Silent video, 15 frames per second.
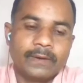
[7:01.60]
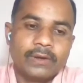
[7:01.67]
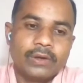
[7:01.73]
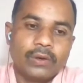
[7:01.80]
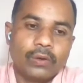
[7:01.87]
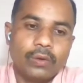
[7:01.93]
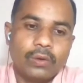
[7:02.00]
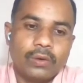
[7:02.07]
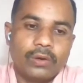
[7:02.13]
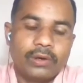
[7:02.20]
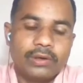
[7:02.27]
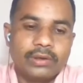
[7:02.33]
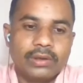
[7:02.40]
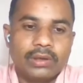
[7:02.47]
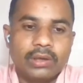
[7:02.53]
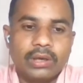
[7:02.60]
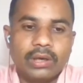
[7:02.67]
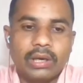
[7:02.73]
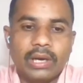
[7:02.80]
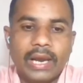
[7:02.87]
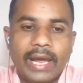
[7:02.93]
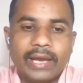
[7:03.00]
or
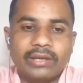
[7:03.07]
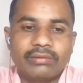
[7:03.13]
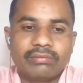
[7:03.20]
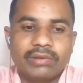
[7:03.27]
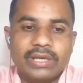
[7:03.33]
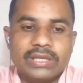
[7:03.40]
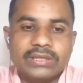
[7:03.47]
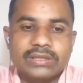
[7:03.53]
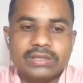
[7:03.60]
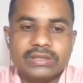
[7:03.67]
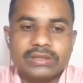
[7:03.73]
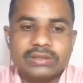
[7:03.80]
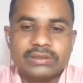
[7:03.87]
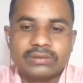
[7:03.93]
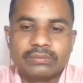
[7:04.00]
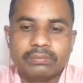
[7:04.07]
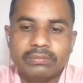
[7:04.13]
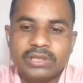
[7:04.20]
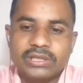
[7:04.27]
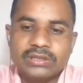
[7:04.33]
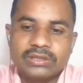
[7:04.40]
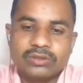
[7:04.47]
language is
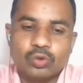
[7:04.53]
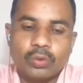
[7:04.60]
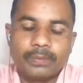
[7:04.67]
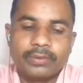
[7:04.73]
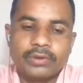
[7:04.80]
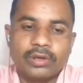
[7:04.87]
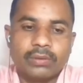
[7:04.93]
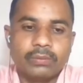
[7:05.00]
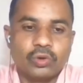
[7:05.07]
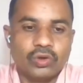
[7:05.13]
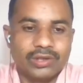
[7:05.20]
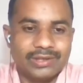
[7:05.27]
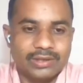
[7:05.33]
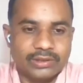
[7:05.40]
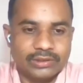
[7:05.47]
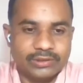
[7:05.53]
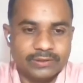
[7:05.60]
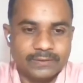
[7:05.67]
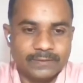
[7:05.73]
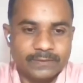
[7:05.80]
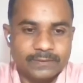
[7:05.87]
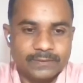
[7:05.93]
means of
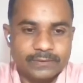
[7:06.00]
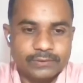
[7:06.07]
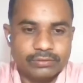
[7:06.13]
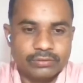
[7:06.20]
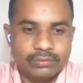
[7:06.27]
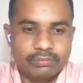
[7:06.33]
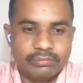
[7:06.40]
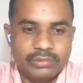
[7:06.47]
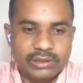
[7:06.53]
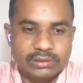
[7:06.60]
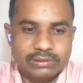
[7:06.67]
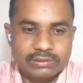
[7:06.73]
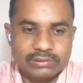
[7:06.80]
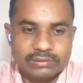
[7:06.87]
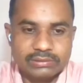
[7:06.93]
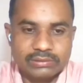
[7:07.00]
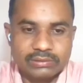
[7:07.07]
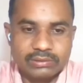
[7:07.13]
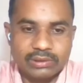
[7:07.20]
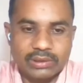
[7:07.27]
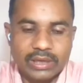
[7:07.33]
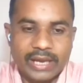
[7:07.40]
communication. So means
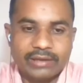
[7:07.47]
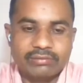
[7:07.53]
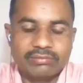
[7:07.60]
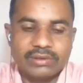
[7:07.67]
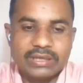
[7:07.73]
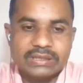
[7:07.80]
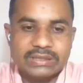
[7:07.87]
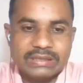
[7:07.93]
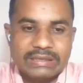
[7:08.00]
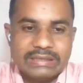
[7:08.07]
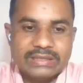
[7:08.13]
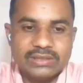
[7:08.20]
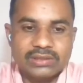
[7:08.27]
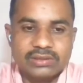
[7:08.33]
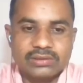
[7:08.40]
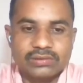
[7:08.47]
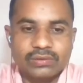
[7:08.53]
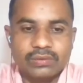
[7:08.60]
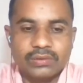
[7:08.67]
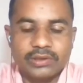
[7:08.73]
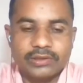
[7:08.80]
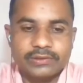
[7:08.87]
language is,
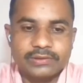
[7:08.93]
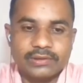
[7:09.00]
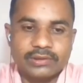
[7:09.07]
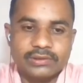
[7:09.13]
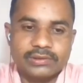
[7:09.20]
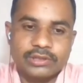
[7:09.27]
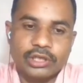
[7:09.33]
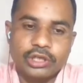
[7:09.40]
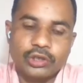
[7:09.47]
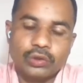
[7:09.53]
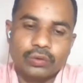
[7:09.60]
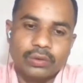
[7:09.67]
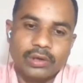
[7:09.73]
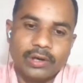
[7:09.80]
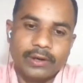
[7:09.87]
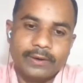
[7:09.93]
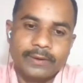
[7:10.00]
so it's a singular.